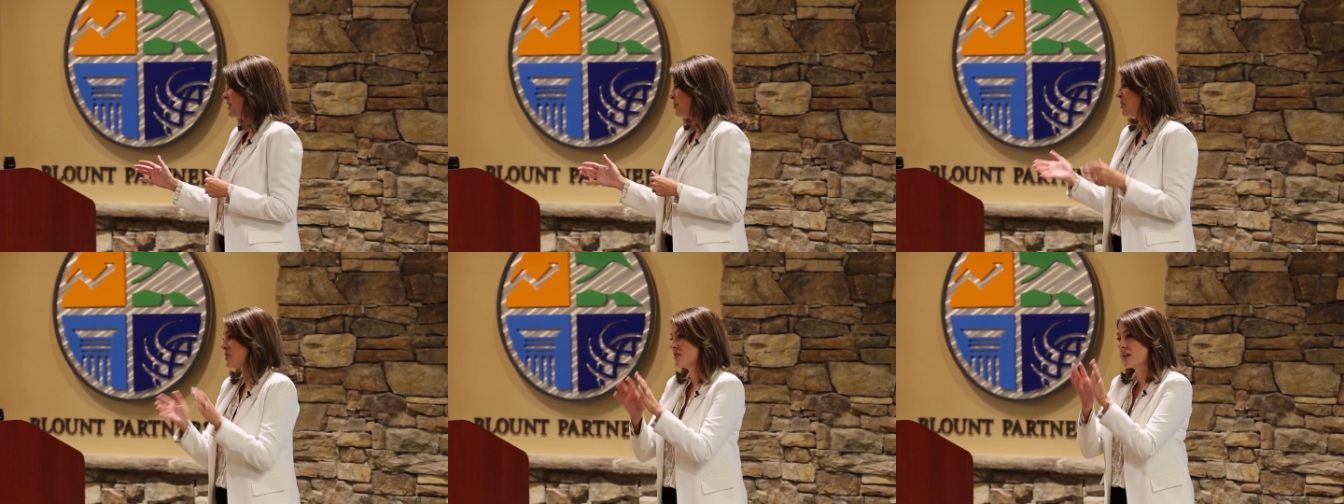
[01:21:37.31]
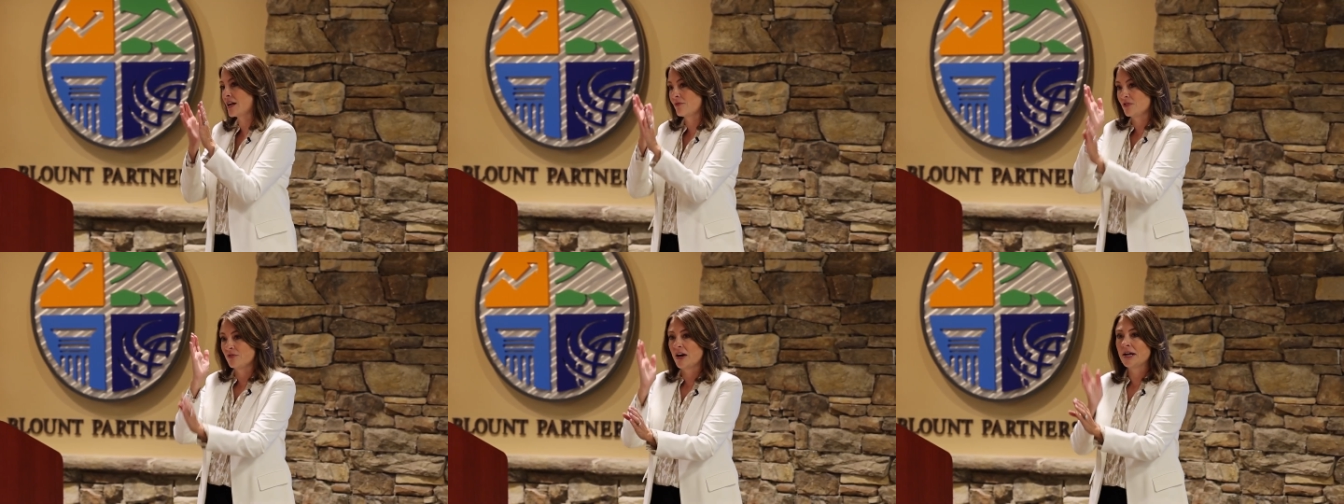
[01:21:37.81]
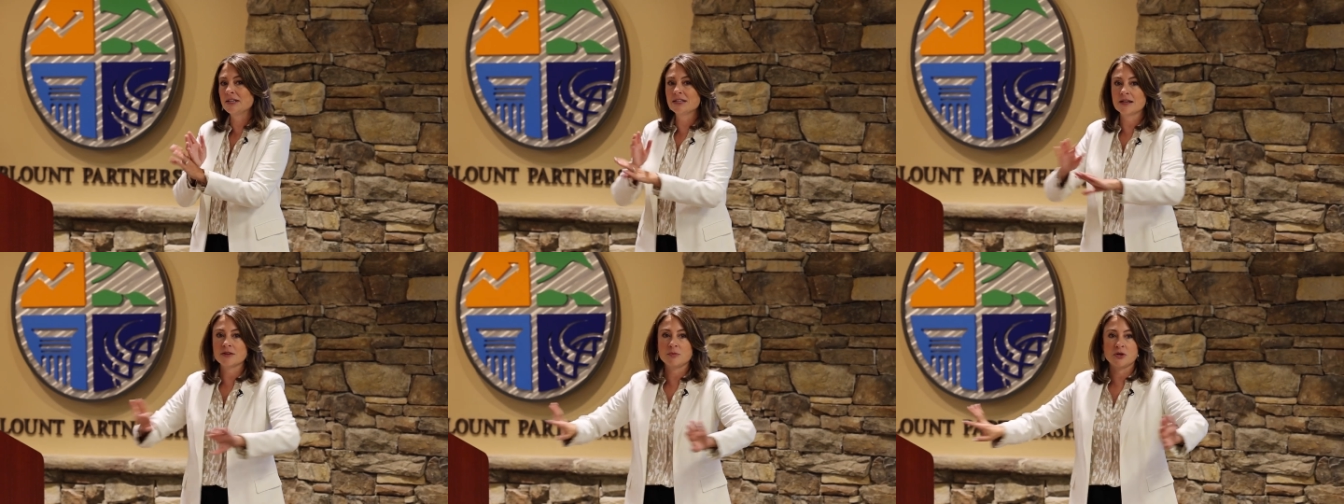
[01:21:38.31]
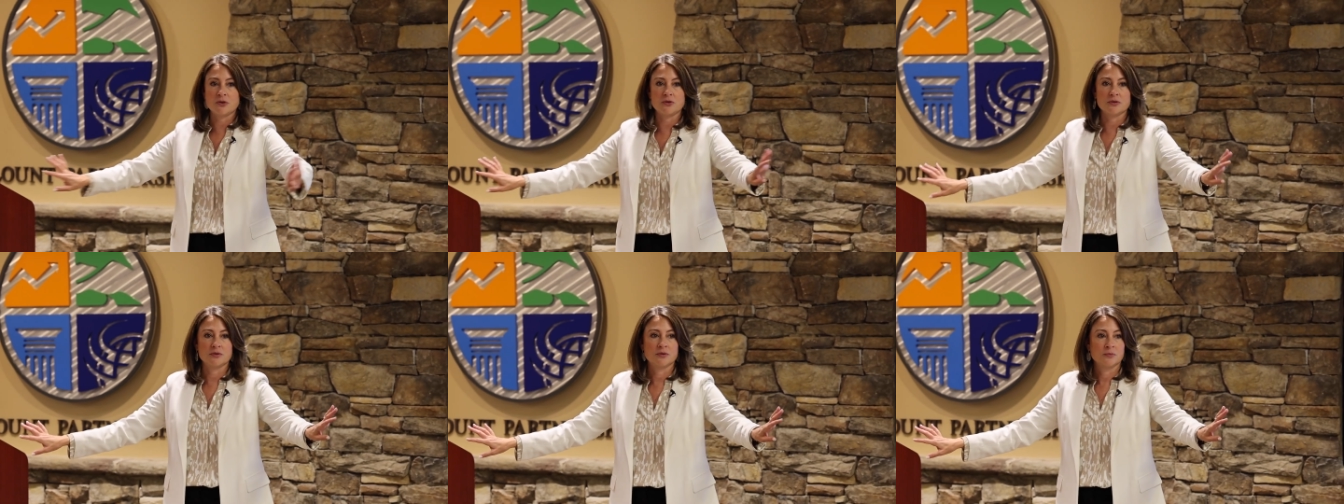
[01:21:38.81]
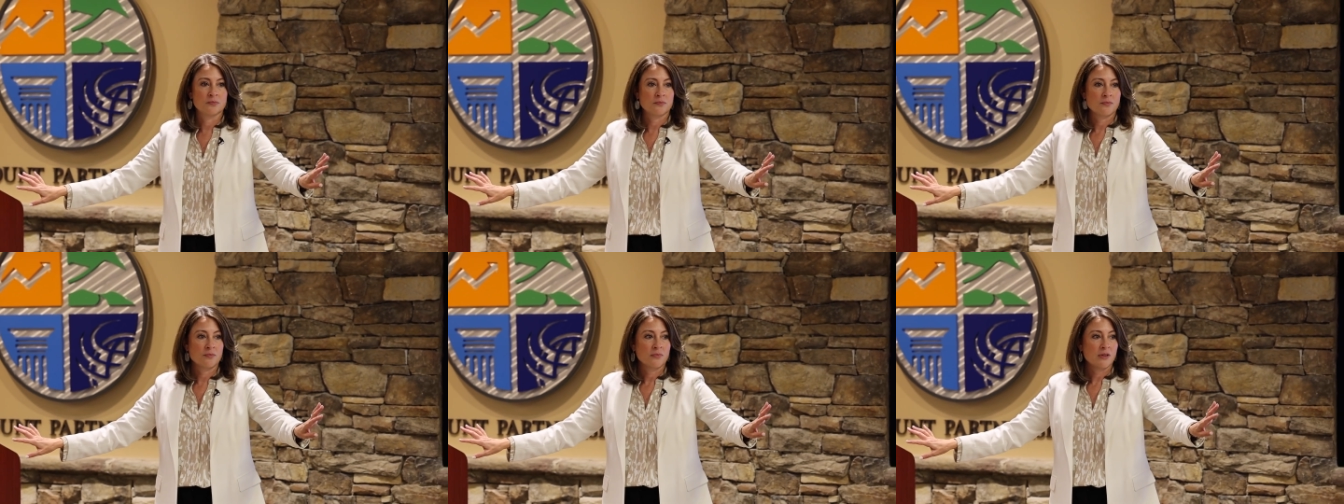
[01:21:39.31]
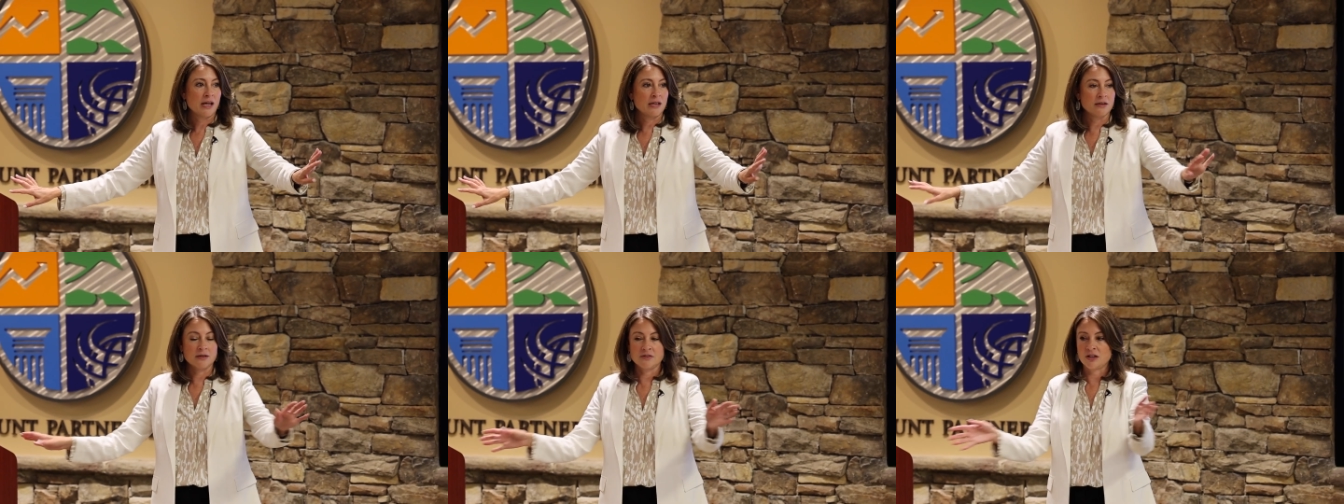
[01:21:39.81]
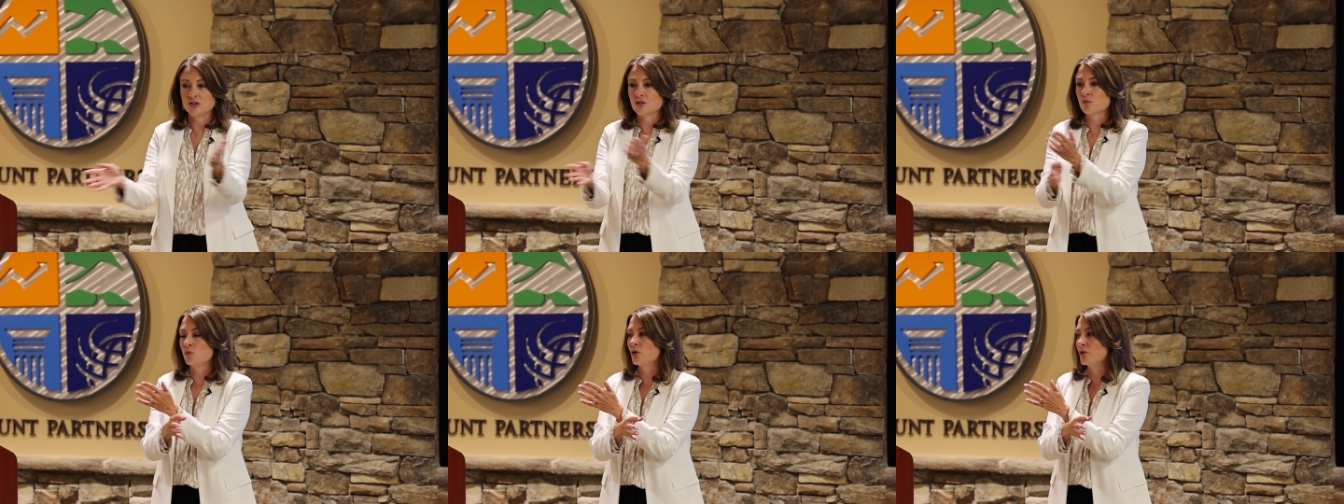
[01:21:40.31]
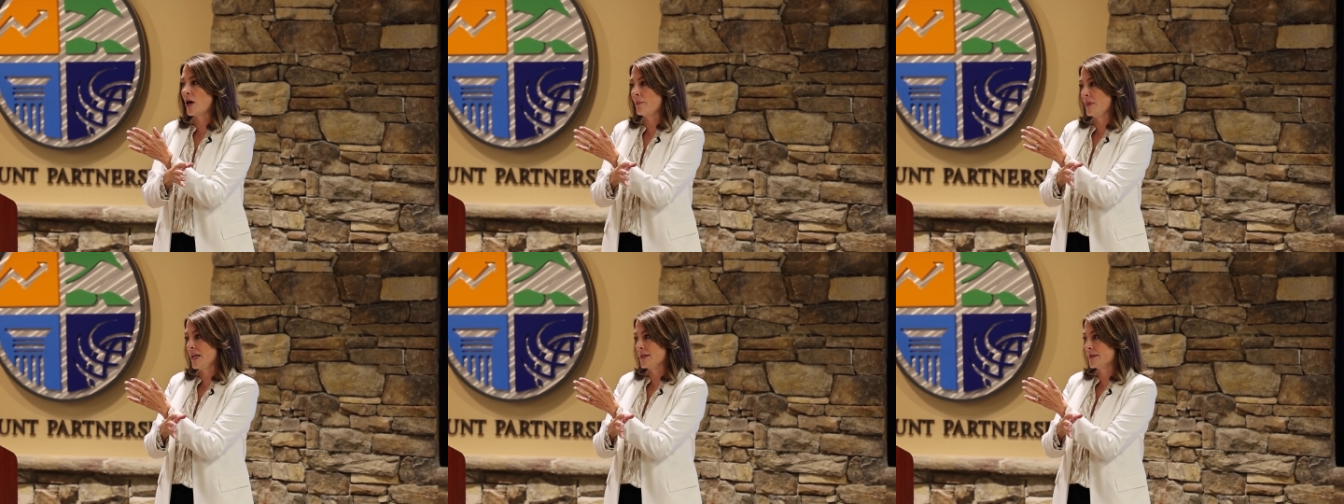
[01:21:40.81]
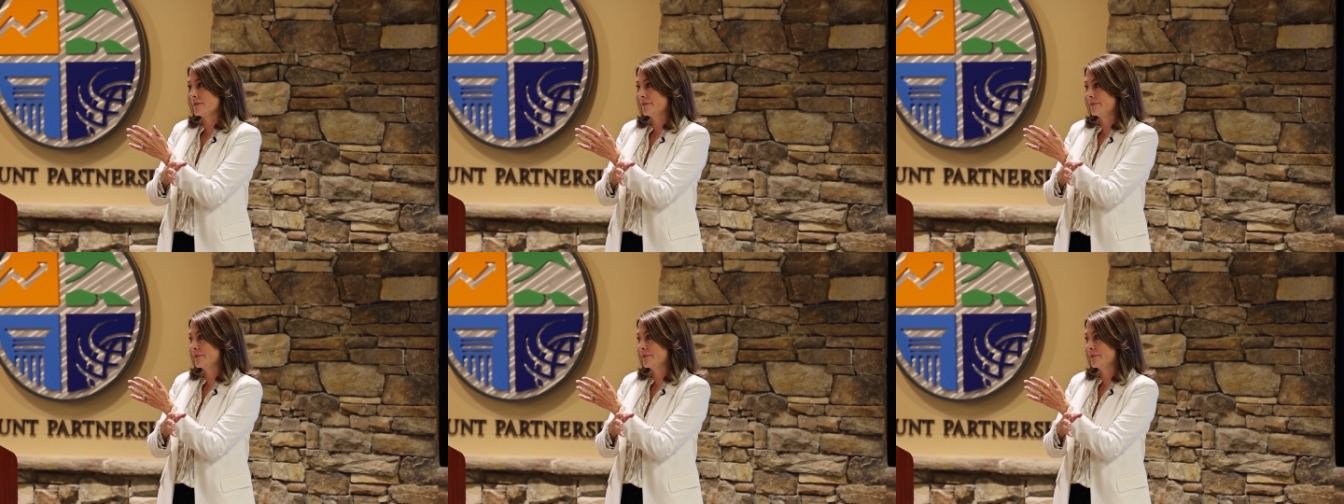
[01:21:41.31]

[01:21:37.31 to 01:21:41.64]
because they have divided down the middle and they just will not meet.